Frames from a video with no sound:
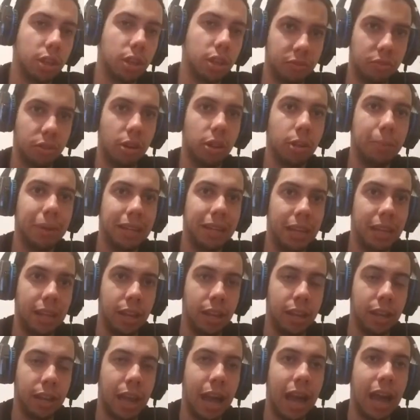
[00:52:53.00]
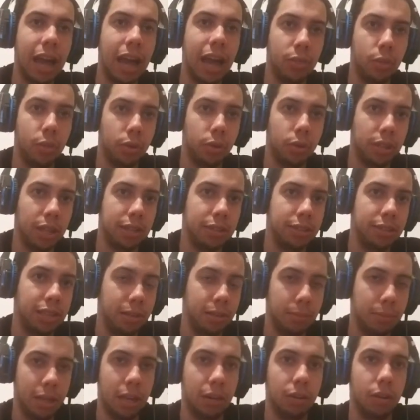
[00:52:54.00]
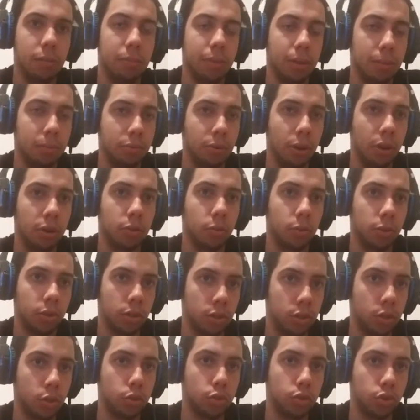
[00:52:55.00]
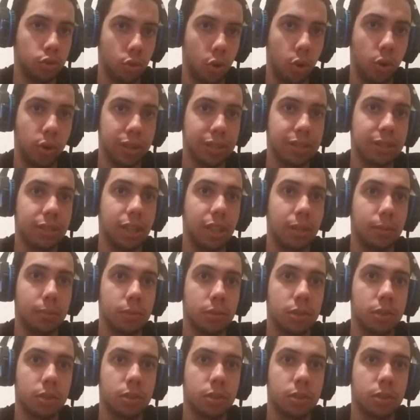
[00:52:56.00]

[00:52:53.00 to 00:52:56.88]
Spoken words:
From the beginning, I thought that Team Yale and Big Brother were the 2 strongest teams.